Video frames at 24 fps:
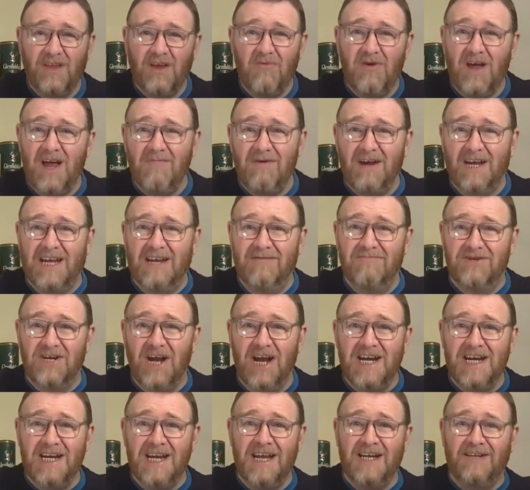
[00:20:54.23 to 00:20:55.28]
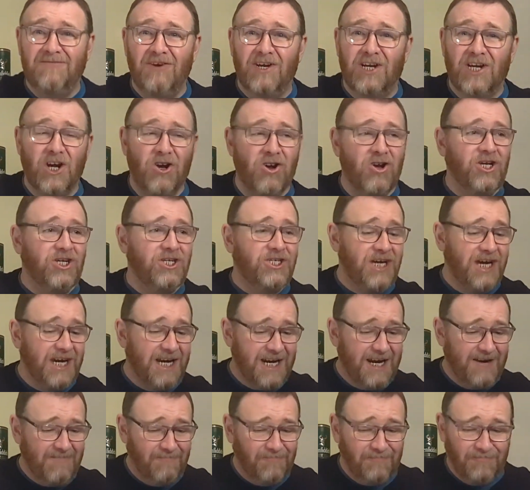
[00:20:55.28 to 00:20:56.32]
going to keep drinking this, for God's
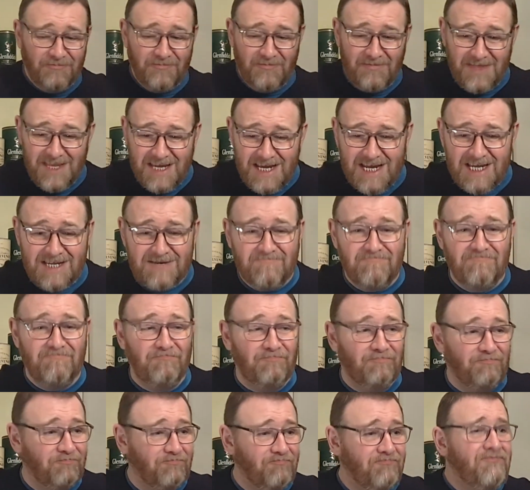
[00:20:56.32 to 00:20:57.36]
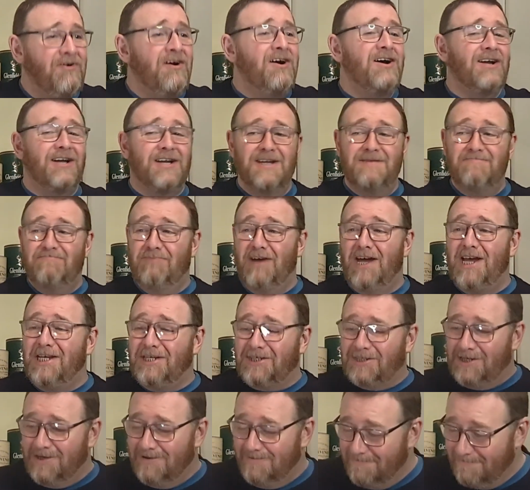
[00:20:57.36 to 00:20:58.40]
sake. It's fucking
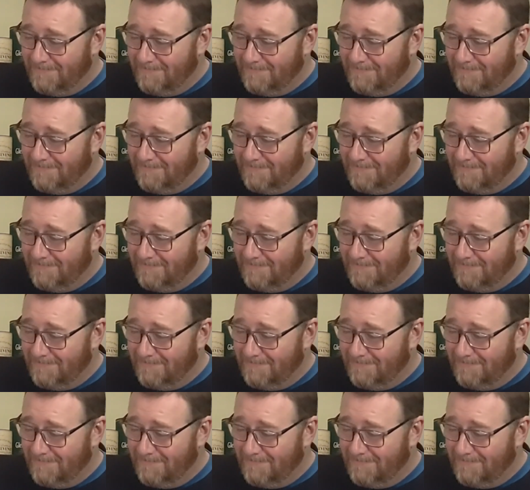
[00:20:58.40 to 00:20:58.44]
pissed.